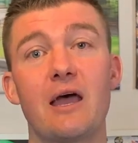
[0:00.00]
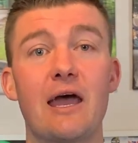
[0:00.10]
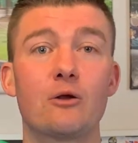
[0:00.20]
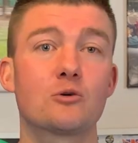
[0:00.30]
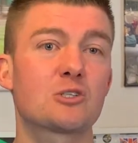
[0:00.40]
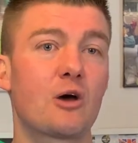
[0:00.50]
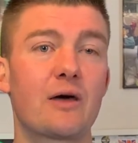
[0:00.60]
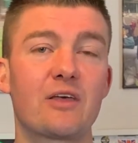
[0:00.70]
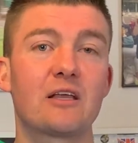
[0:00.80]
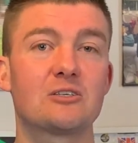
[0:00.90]
And also
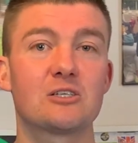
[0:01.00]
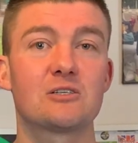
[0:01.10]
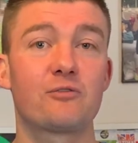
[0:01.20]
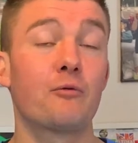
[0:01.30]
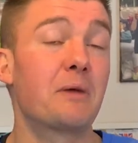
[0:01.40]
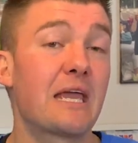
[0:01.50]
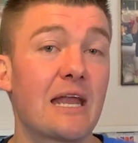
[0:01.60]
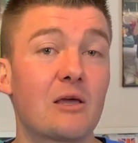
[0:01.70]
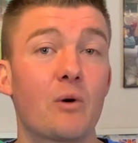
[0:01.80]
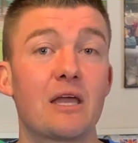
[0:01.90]
I think, just for me
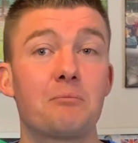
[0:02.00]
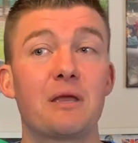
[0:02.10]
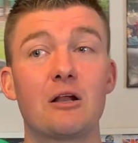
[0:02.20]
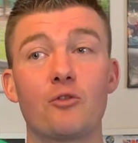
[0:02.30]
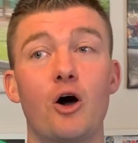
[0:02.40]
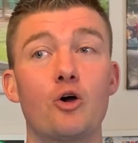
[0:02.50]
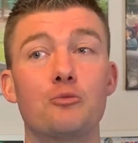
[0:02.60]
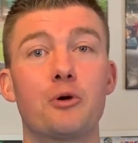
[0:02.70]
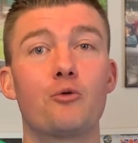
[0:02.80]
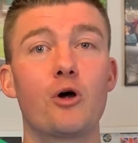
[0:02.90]
anyway, being on the
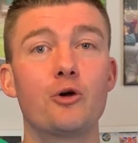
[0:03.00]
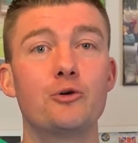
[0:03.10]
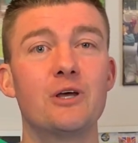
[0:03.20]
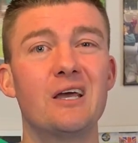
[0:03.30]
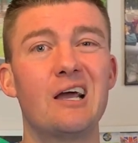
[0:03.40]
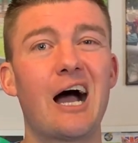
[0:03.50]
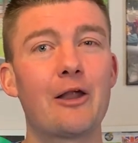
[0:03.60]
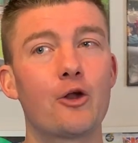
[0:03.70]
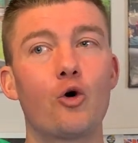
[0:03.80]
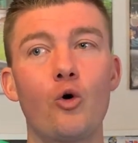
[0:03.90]
open road, I
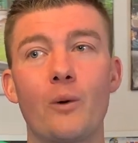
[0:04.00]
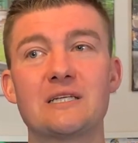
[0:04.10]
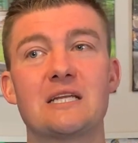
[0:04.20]
don't always